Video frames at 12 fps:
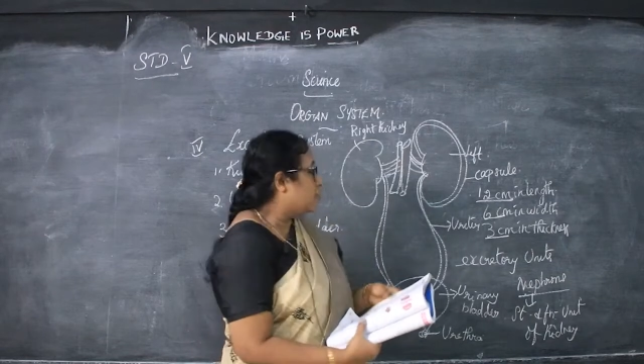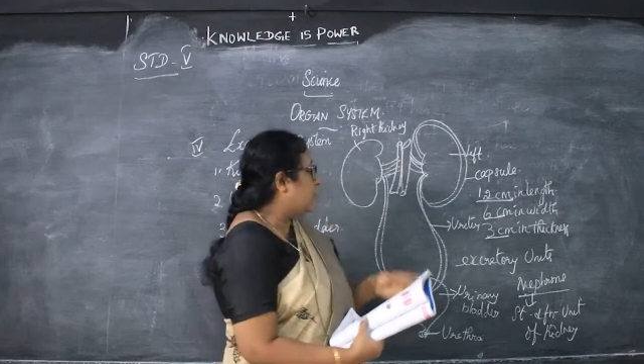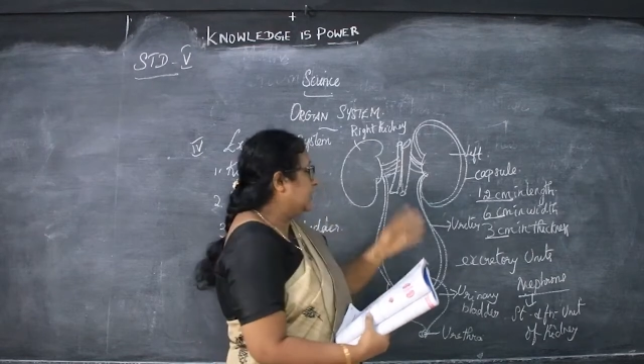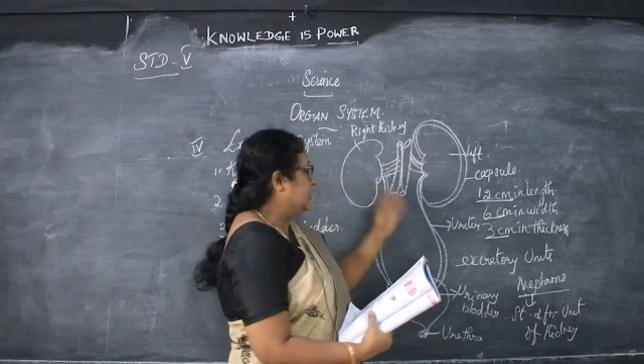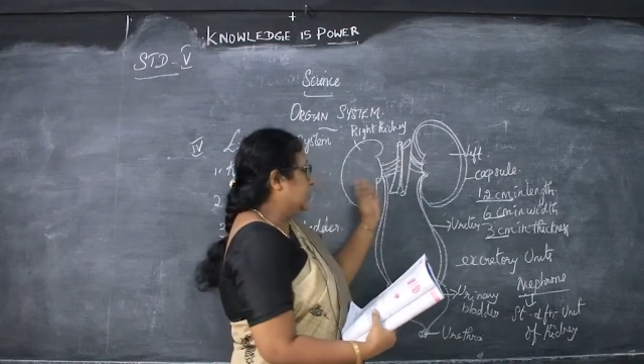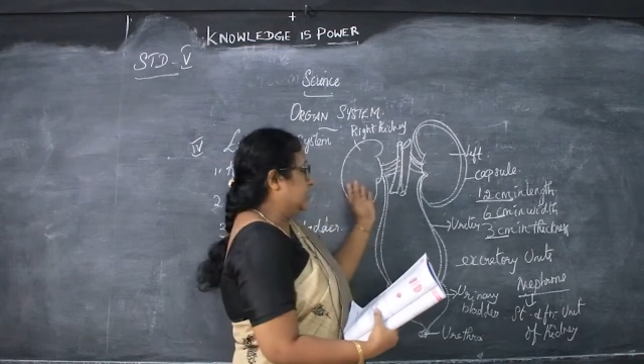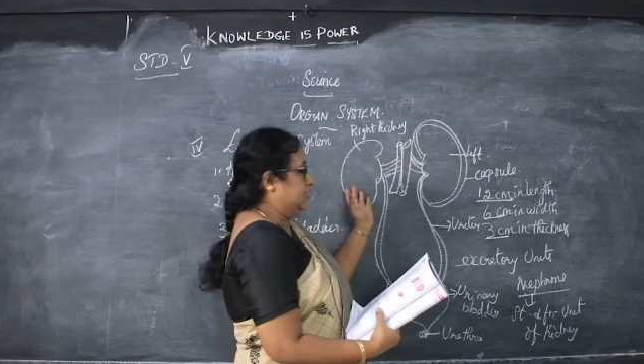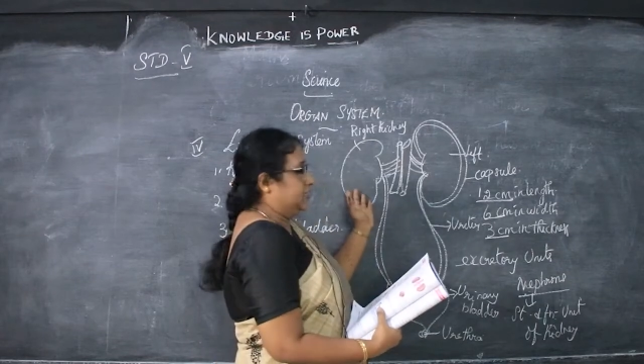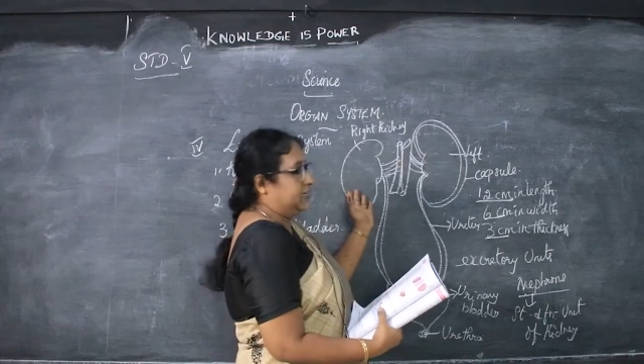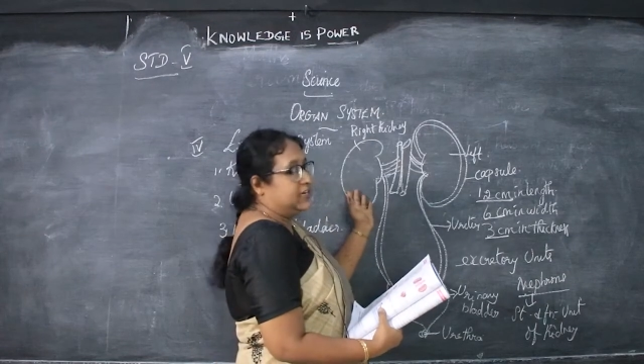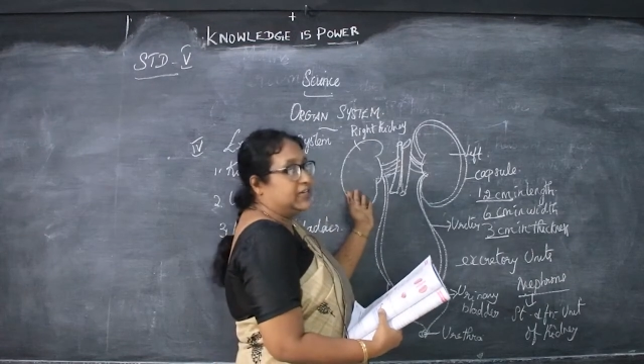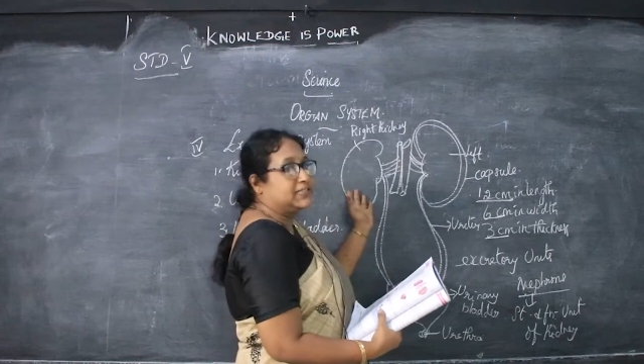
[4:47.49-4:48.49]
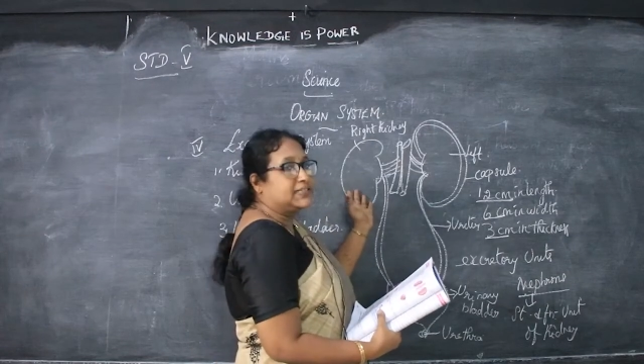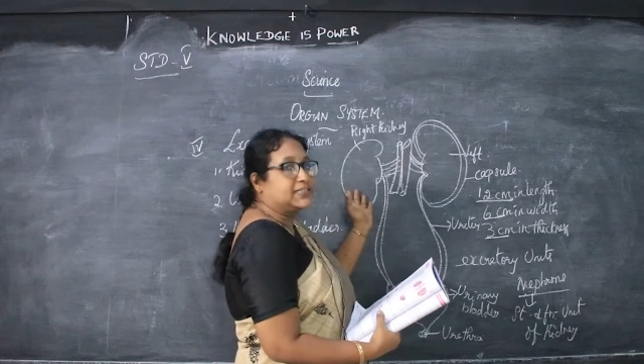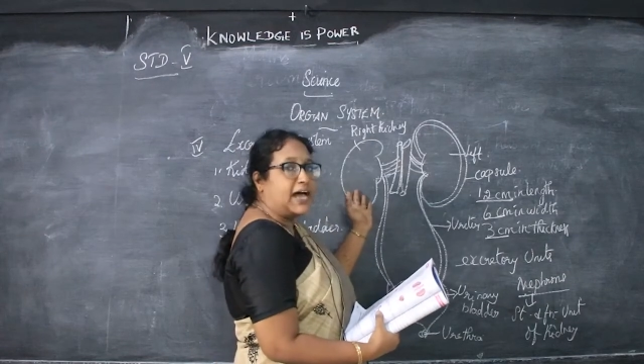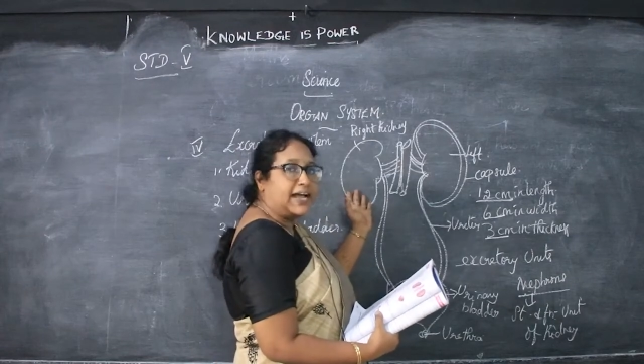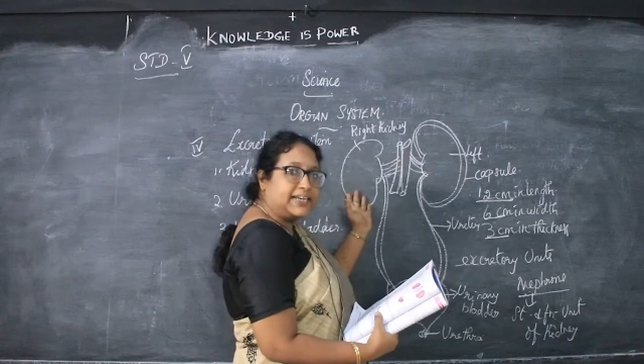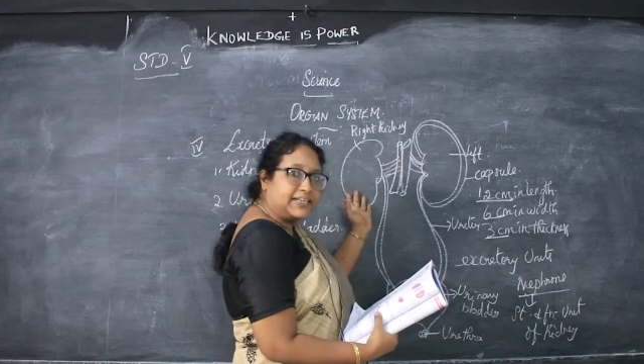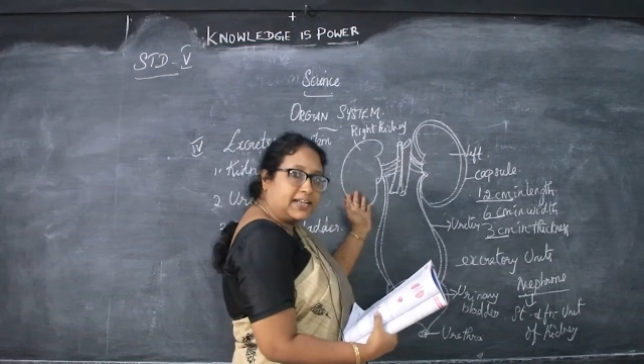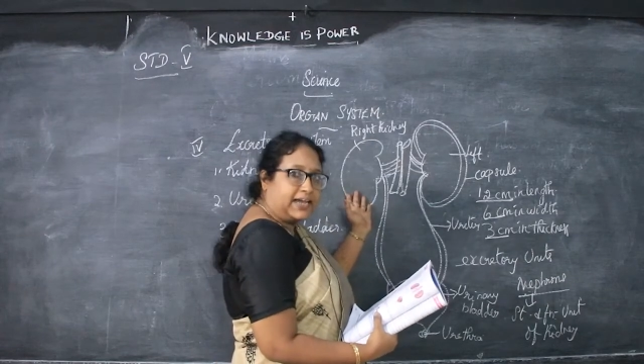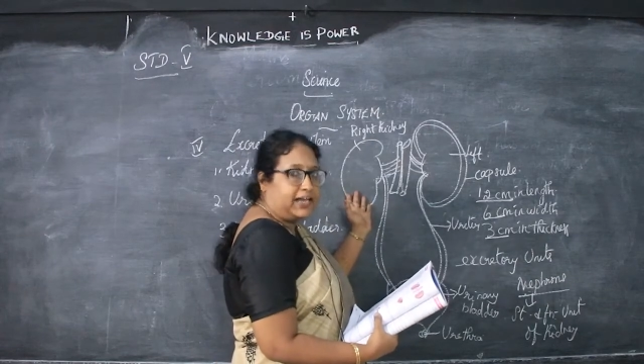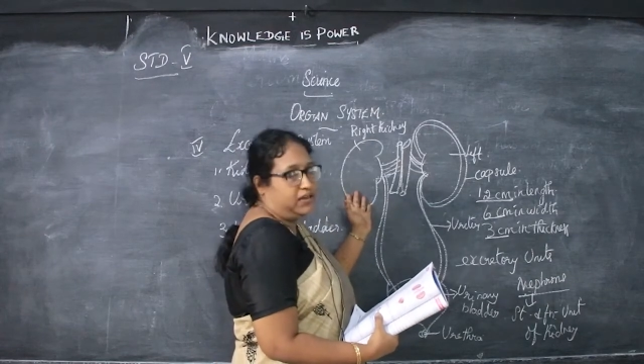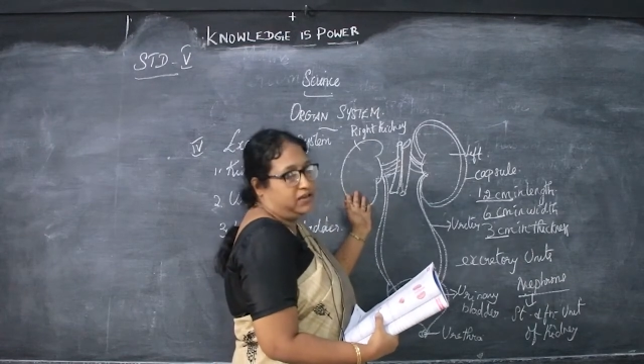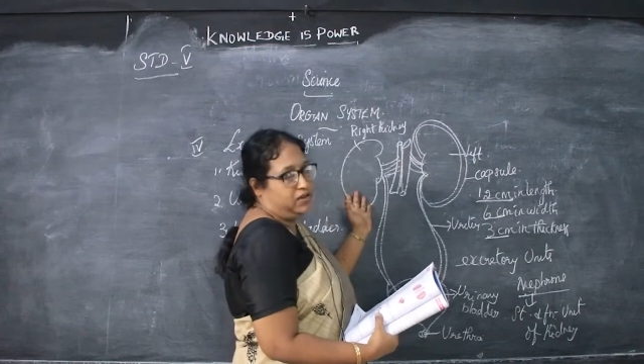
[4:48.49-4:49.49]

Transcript: right kidney is slightly